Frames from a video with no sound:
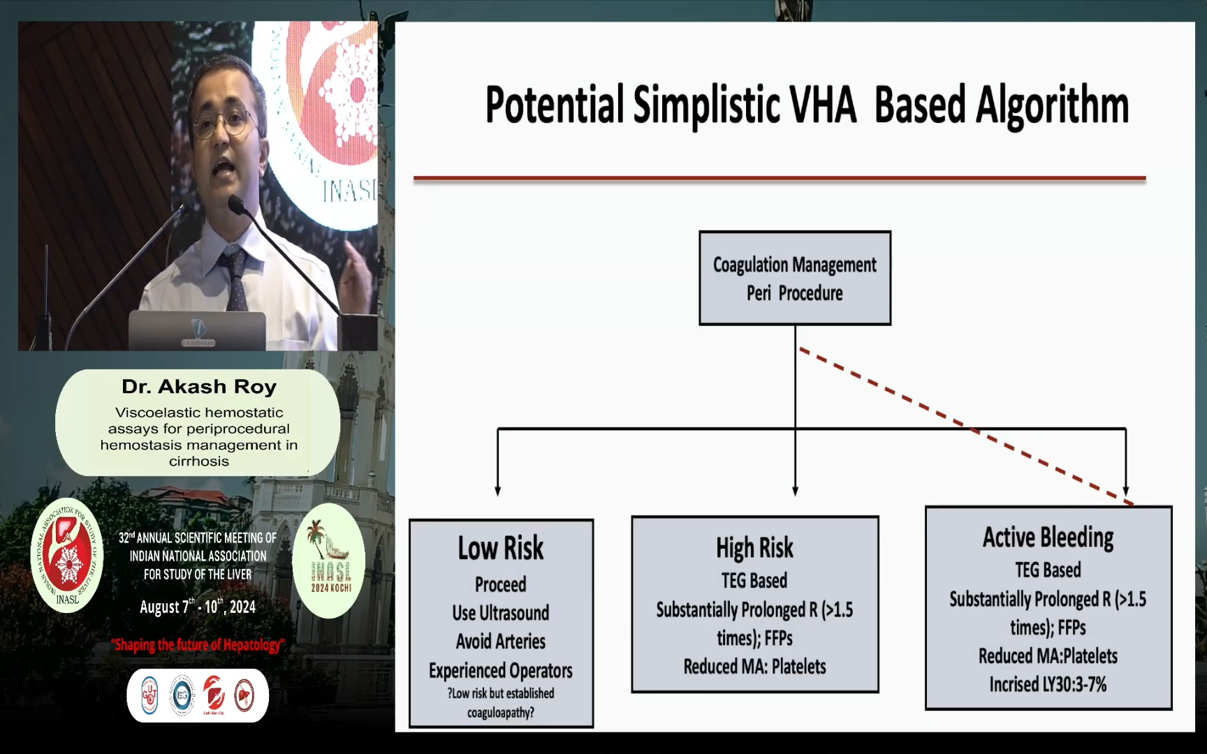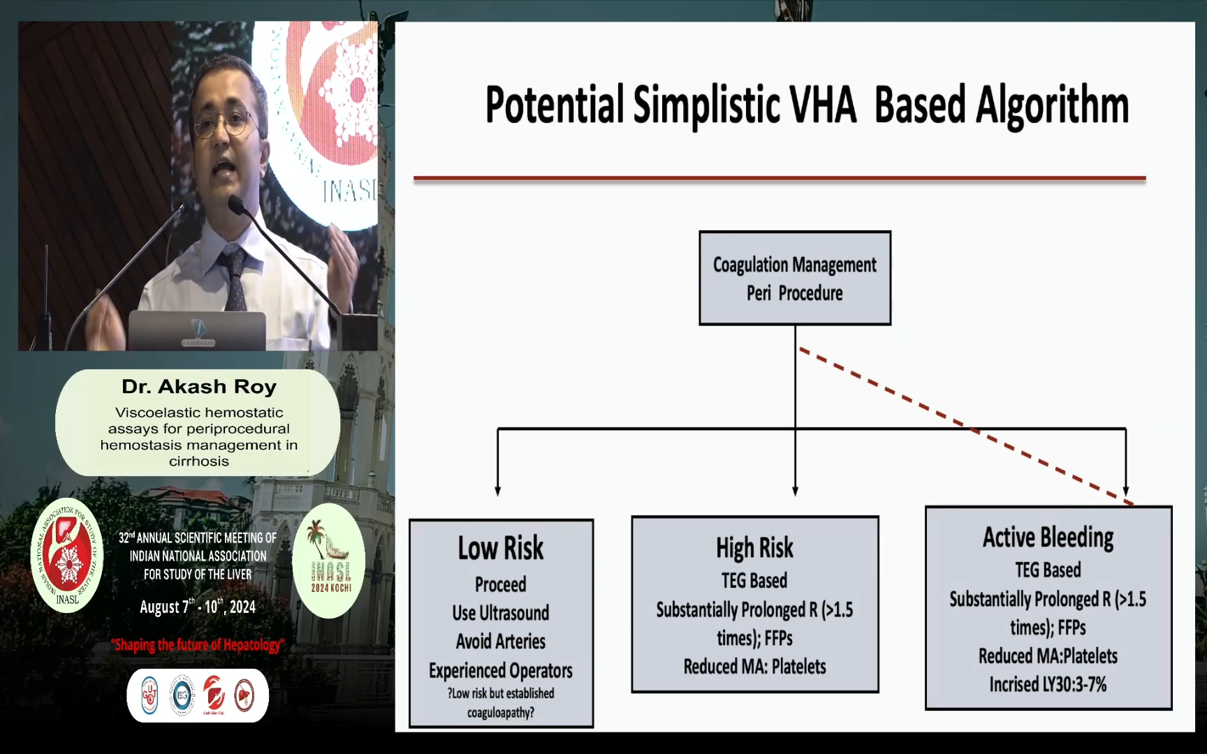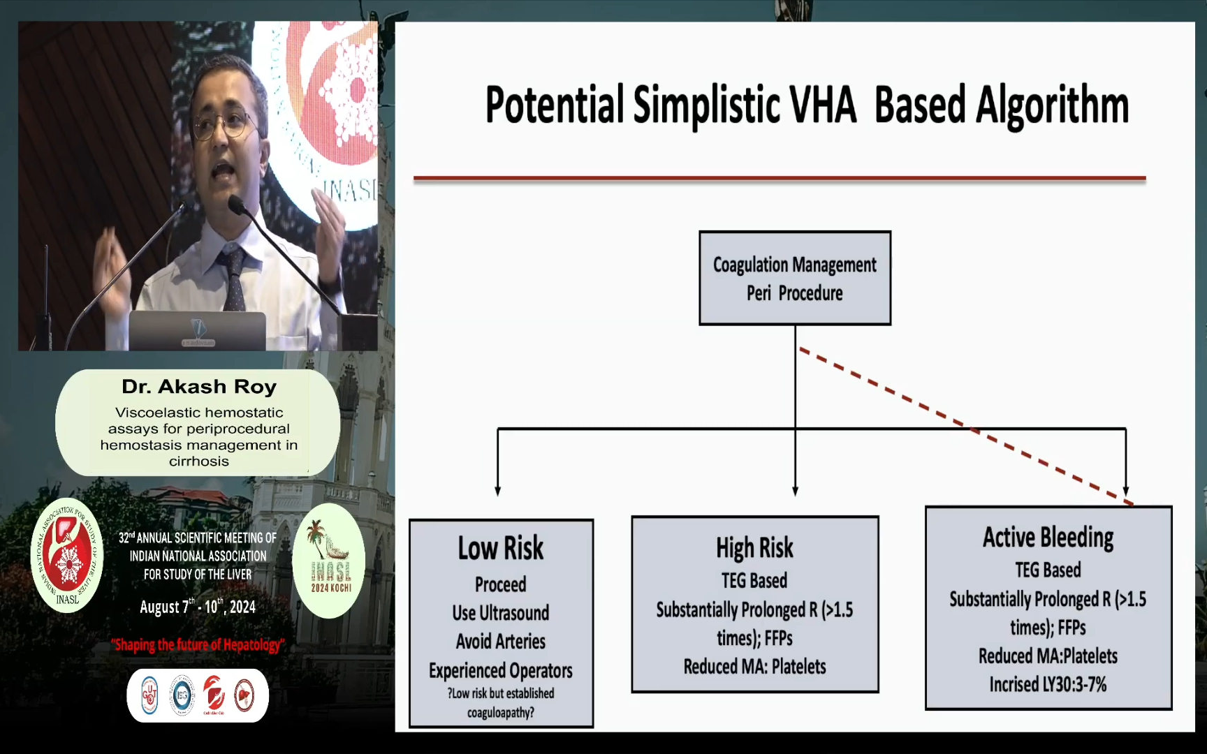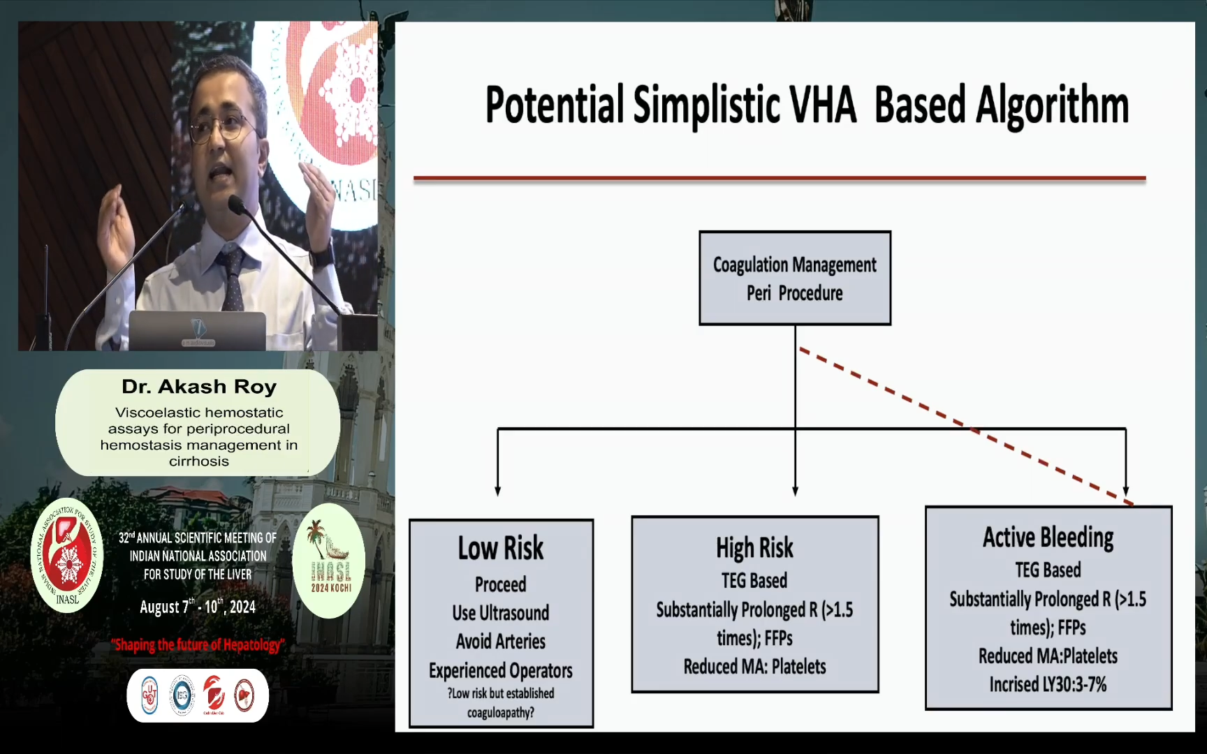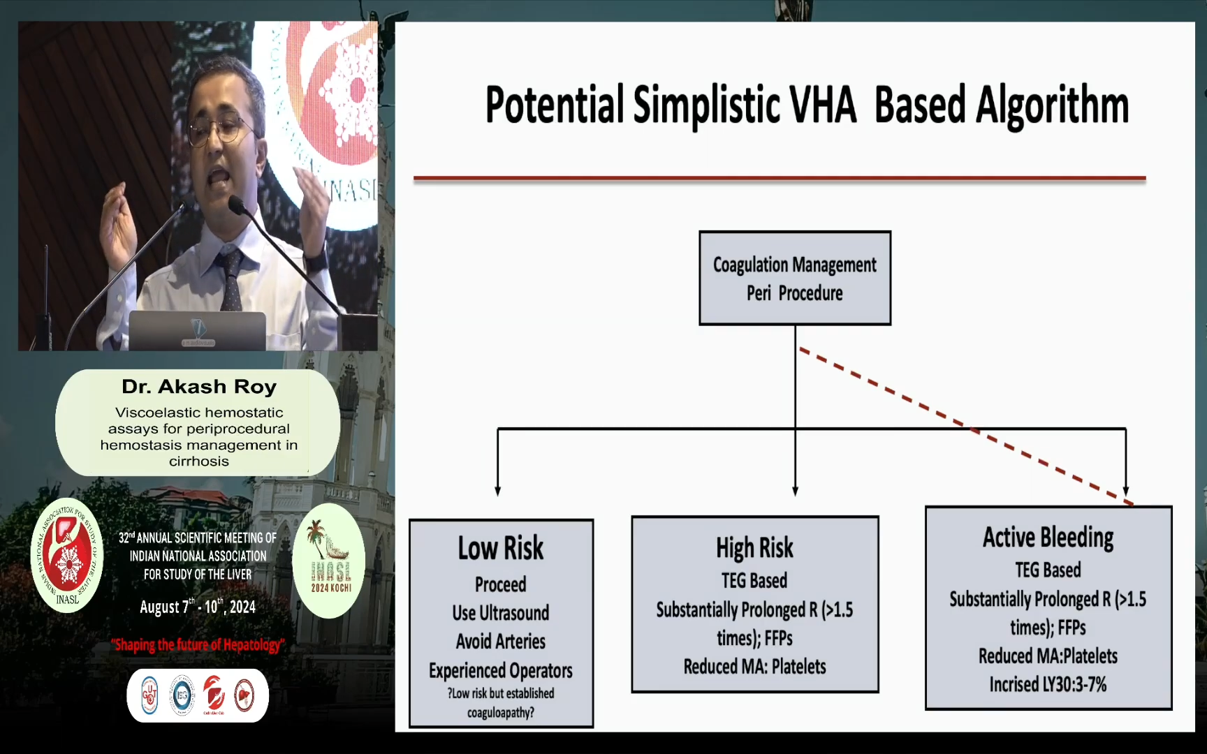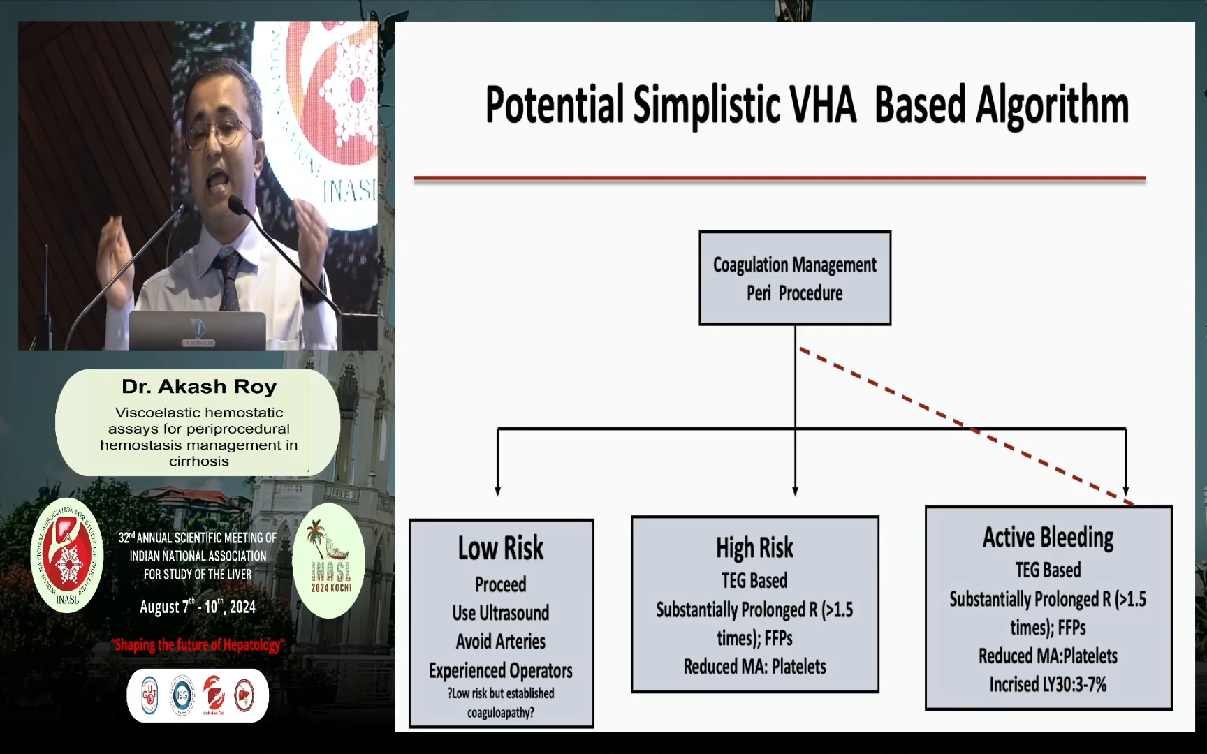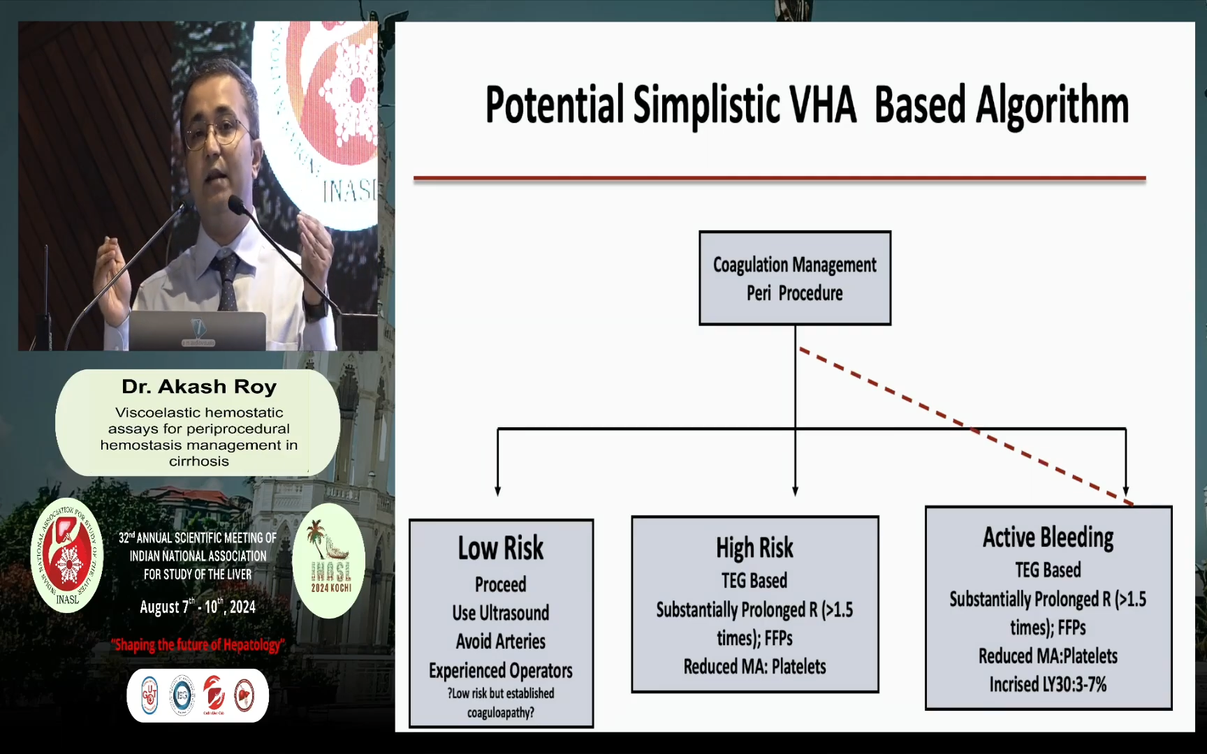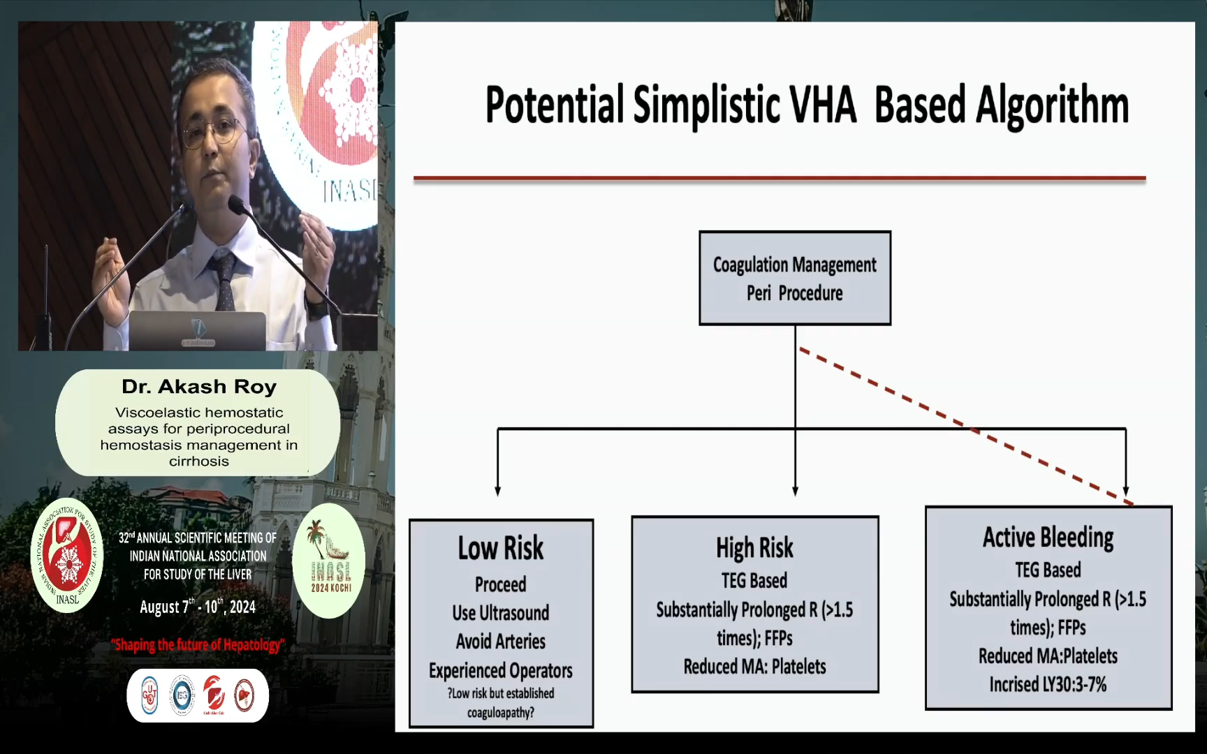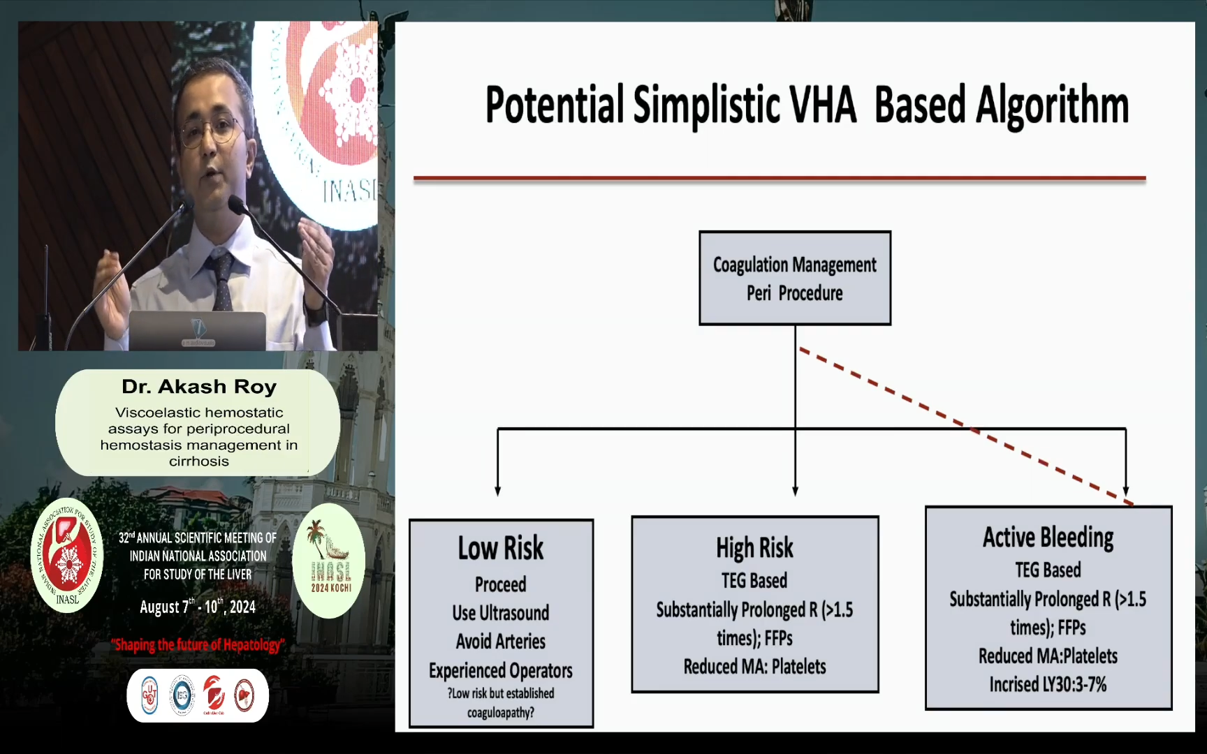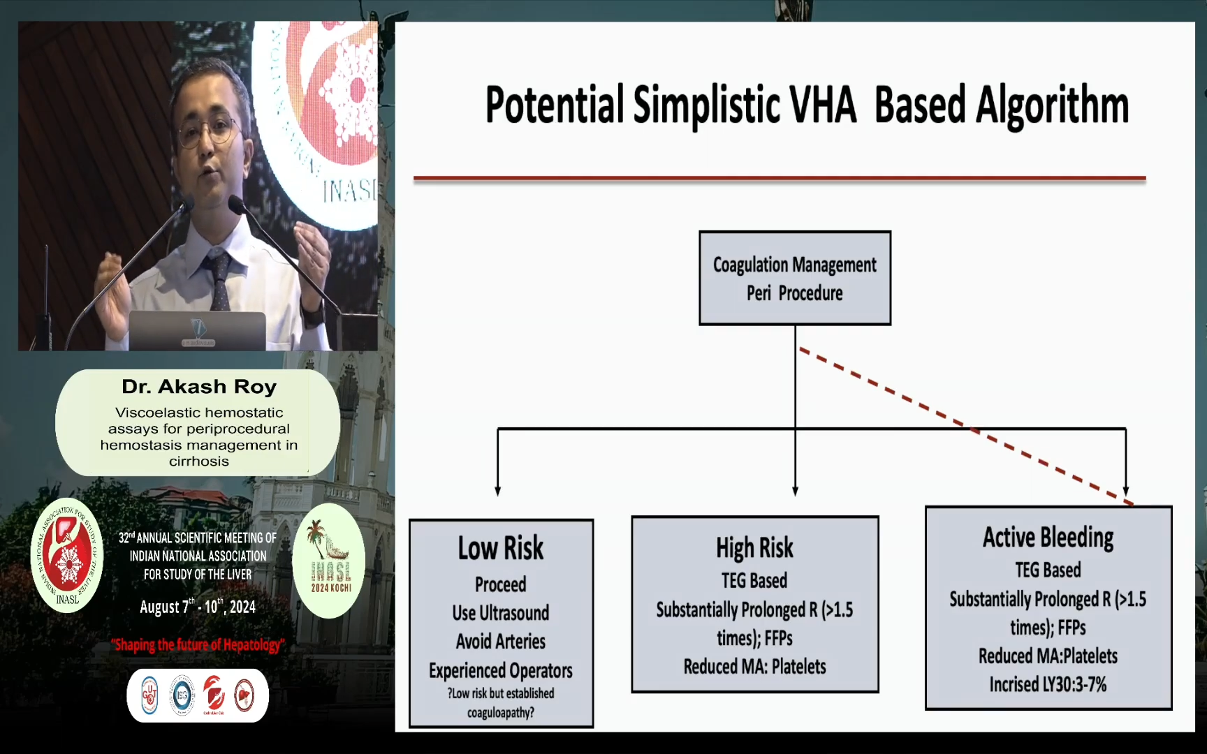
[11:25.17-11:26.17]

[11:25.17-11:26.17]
can help you